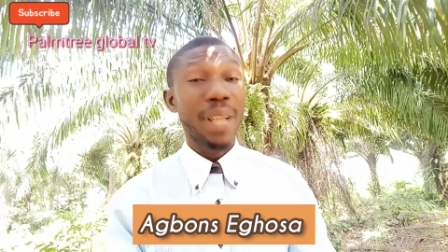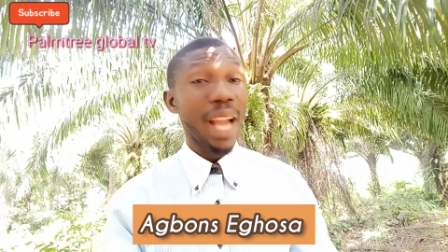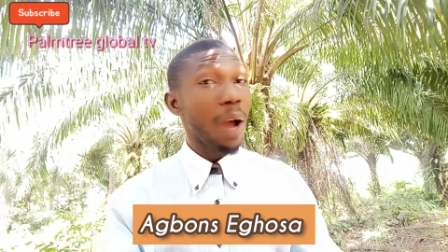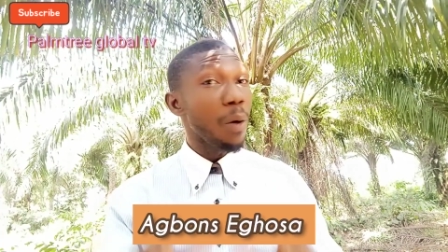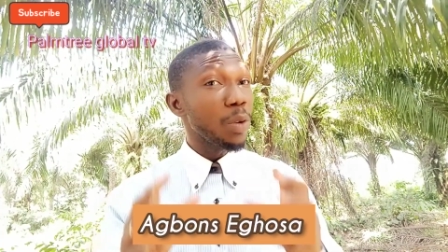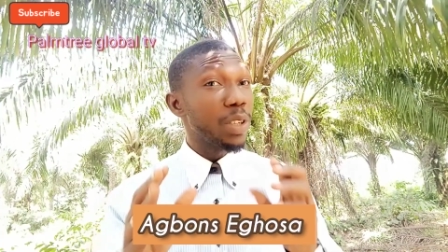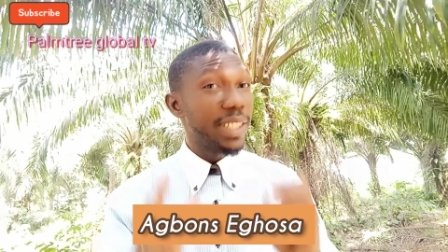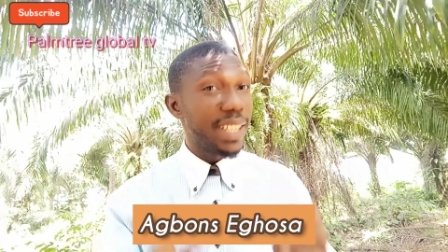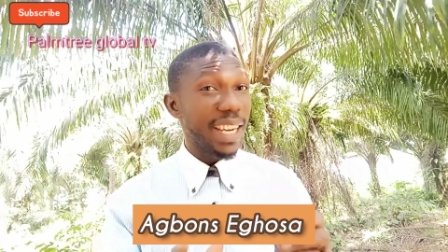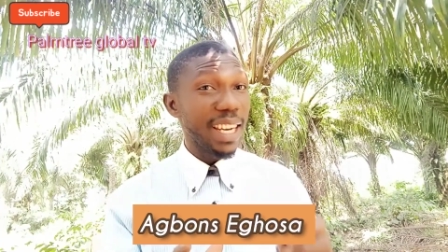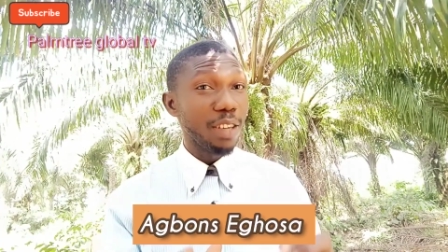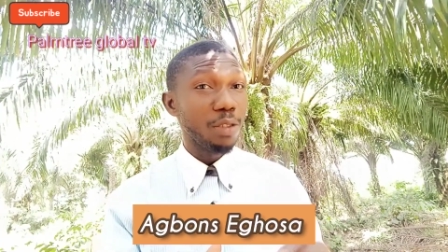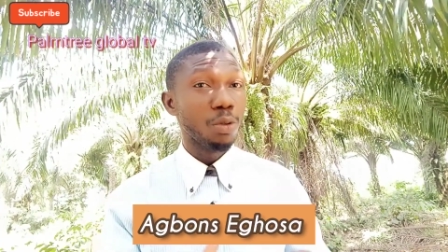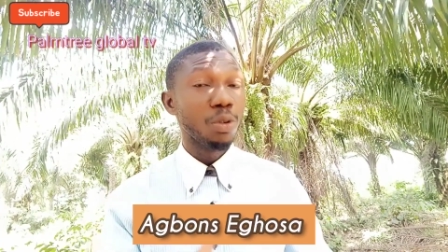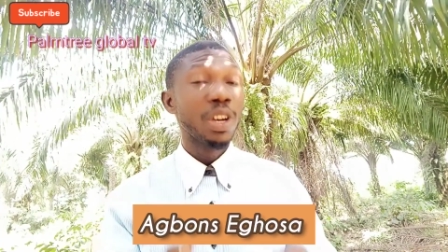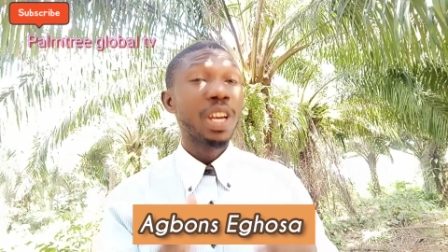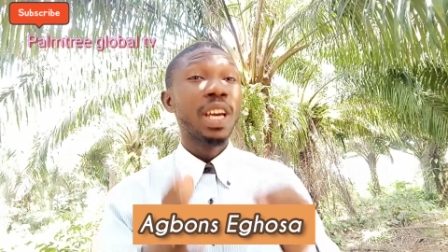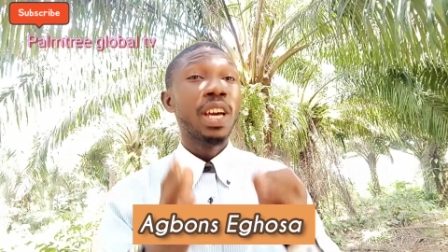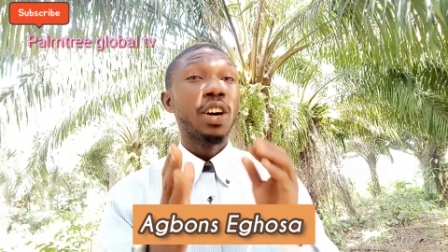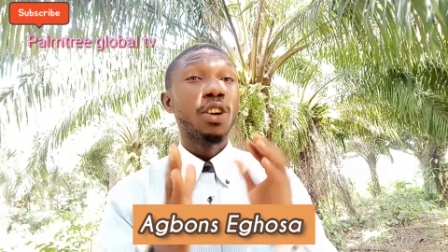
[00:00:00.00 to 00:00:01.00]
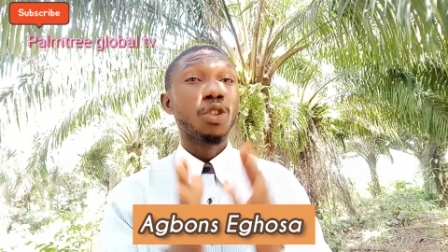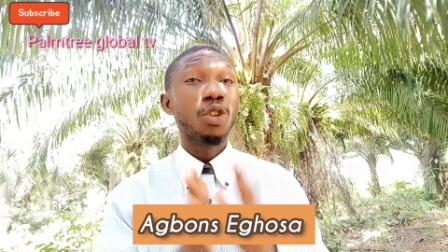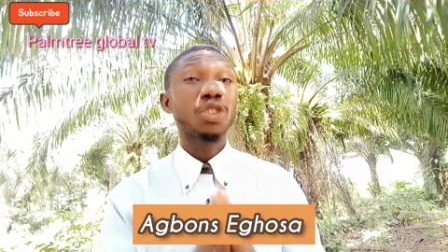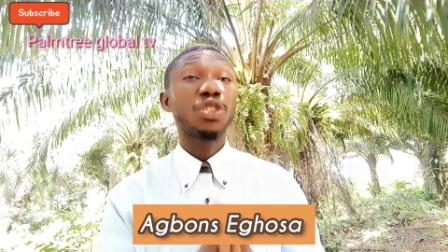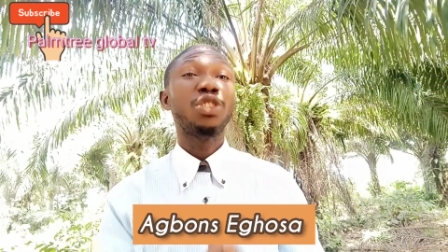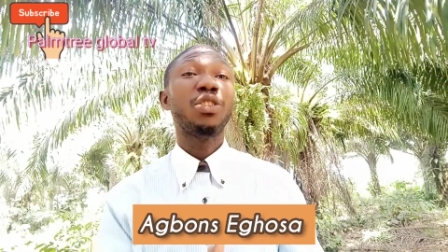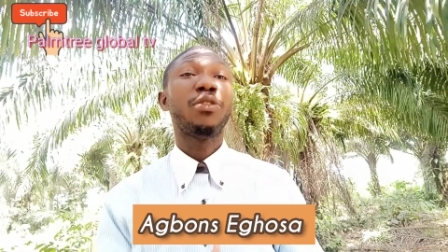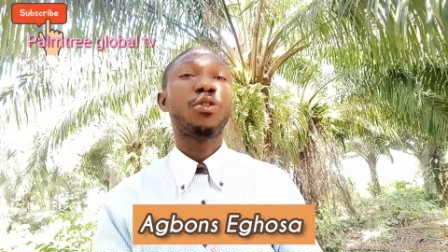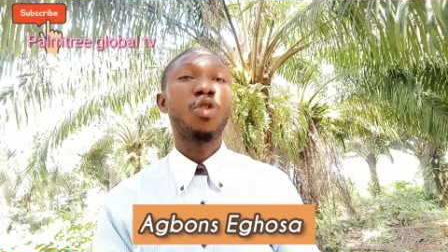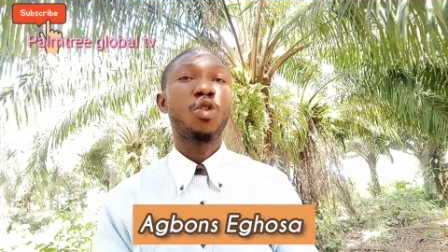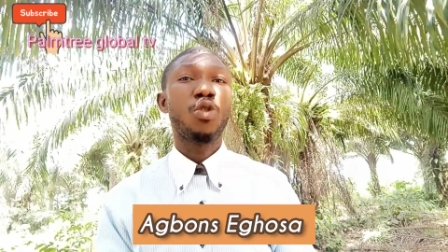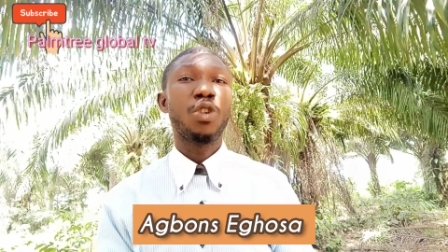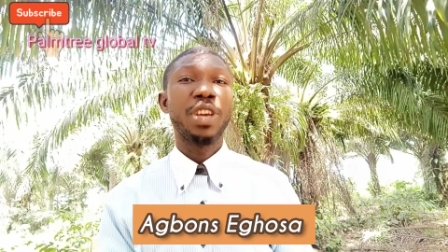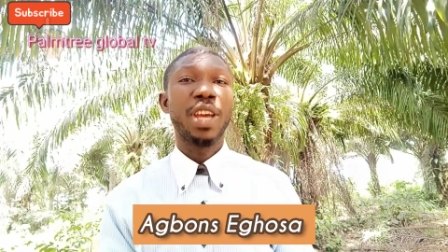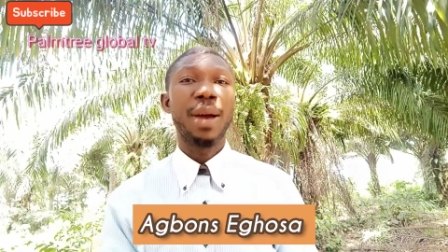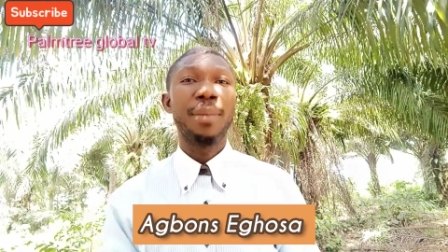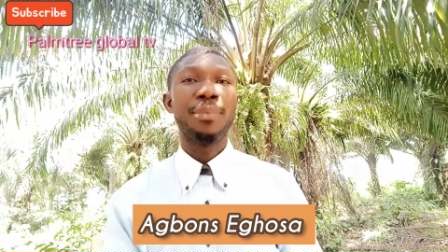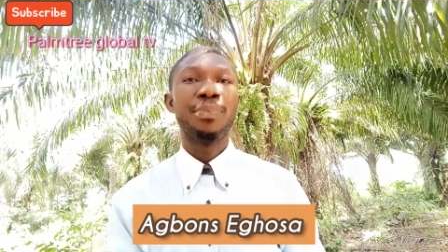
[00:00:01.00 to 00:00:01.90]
will tell you, roasting of cocoyam